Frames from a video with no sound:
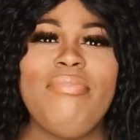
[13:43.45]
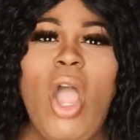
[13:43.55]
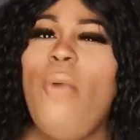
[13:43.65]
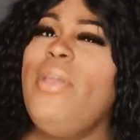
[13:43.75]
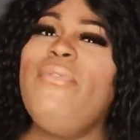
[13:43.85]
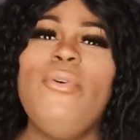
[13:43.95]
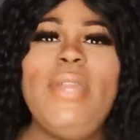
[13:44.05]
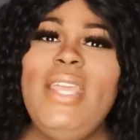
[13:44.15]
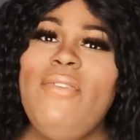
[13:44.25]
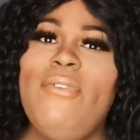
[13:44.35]
rooting for
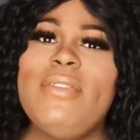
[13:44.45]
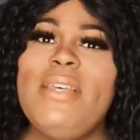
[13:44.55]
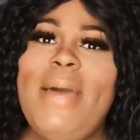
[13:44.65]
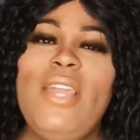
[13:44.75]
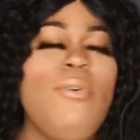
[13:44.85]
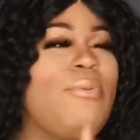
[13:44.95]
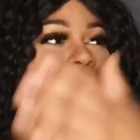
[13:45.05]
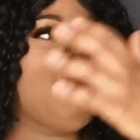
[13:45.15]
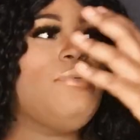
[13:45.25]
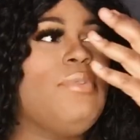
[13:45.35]
somebody who
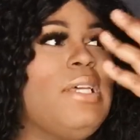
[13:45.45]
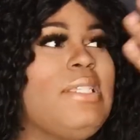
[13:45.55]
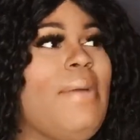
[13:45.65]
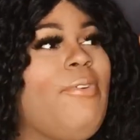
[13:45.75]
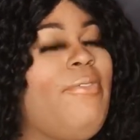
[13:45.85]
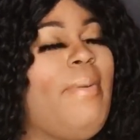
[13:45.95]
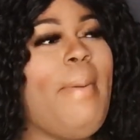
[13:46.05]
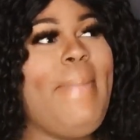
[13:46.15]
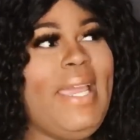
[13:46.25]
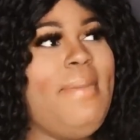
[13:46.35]
is suffering from
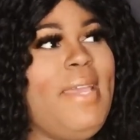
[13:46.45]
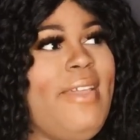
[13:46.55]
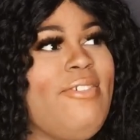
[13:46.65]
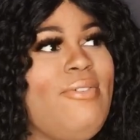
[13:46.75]
abandonment issues